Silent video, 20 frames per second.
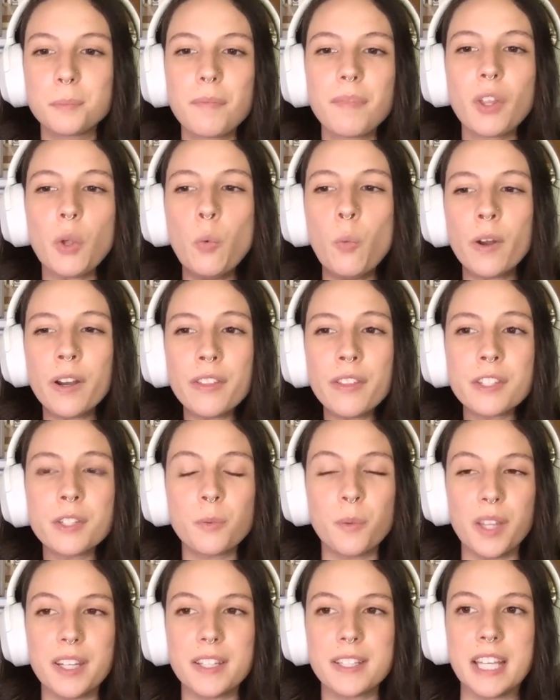one of the
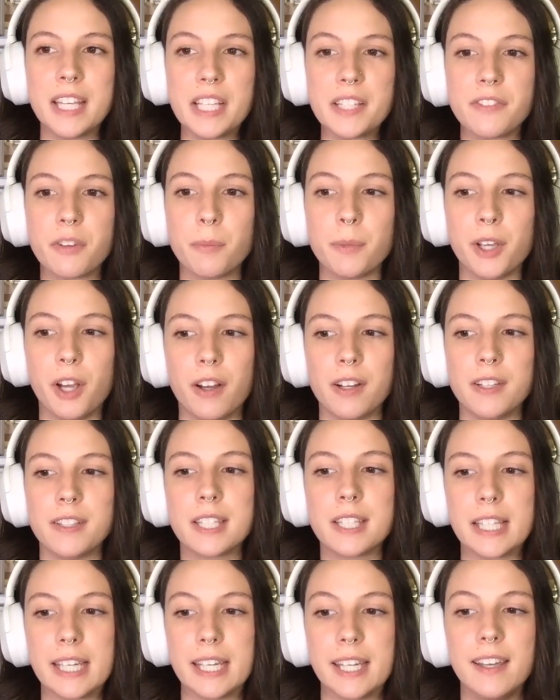sweetest things for me,
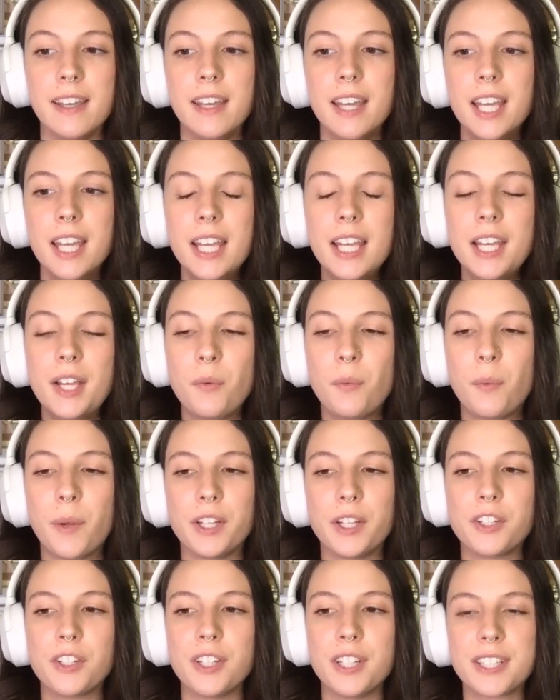honestly,
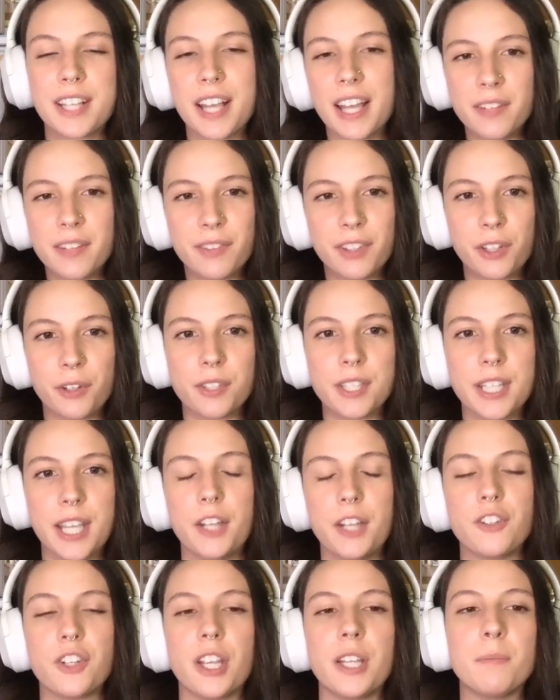which is kind of a little
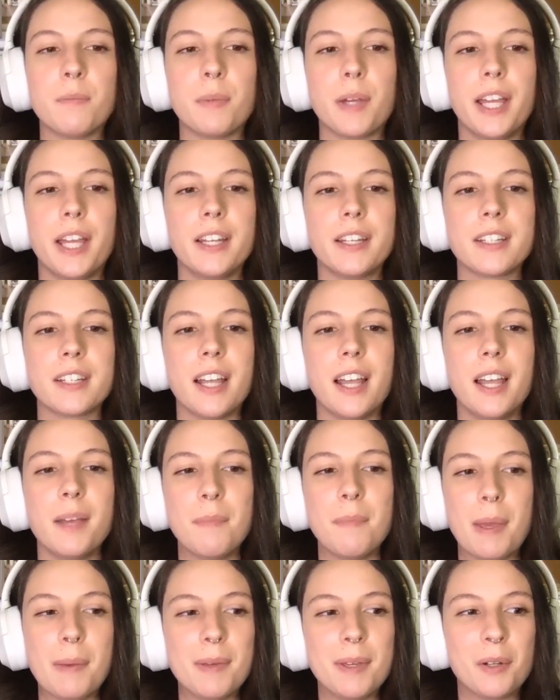tangent, but
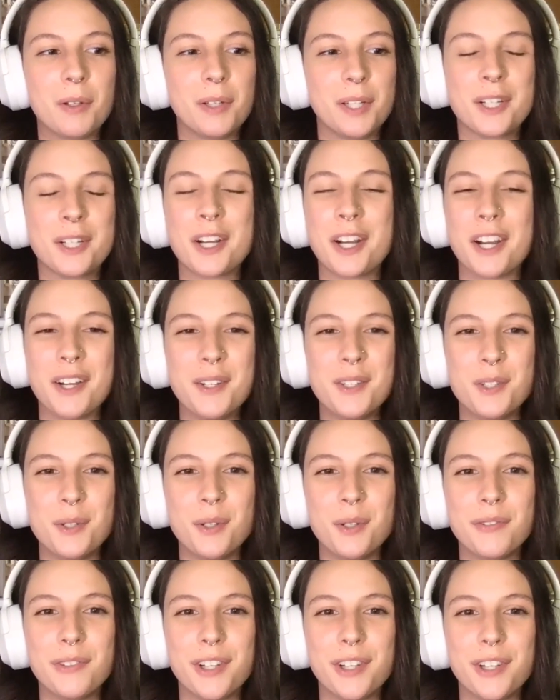maybe it'll encourage you
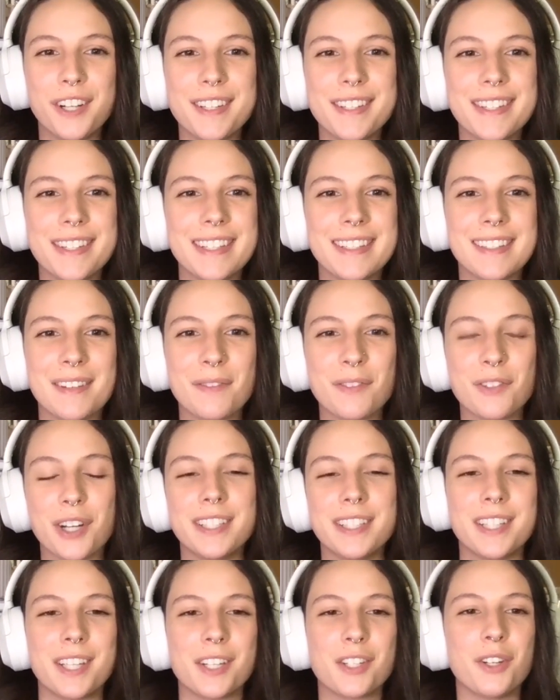if you're in a season of
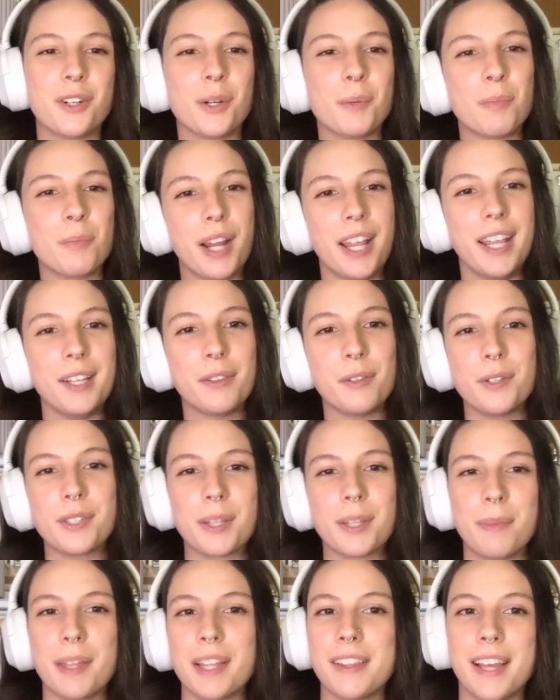transition or praying through
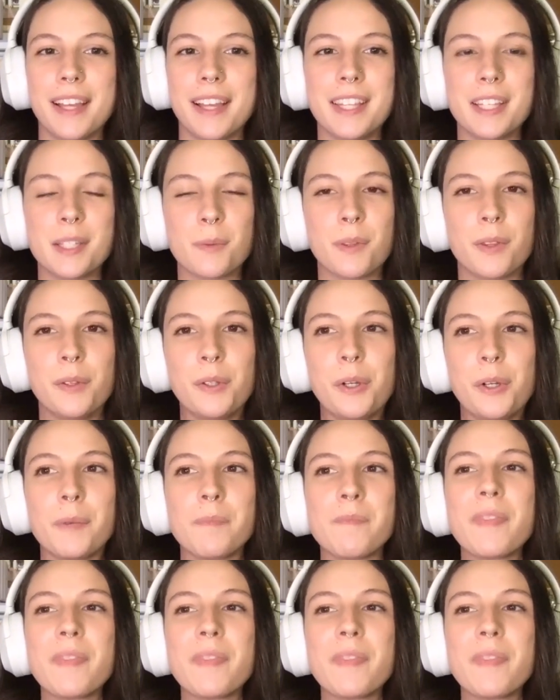something like this with the Lord.